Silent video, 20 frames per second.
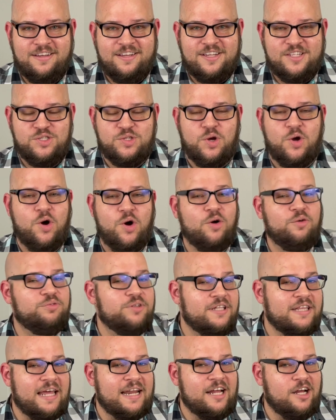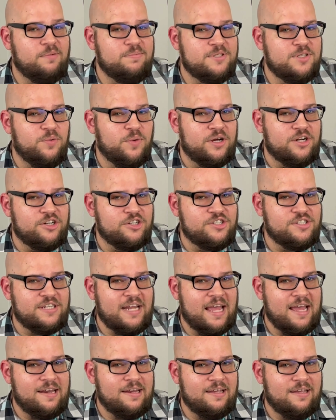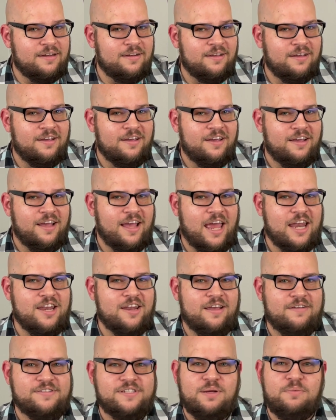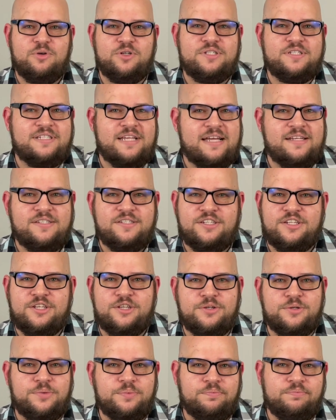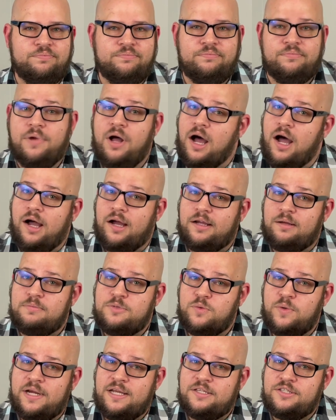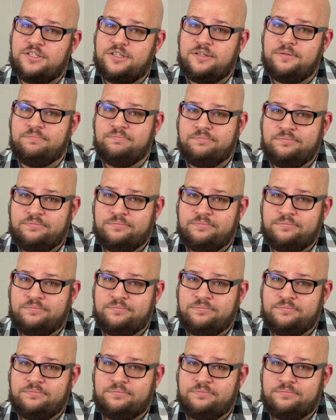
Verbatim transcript: So hopefully that helps you understand it. And if someone says to you, Occam's Razor,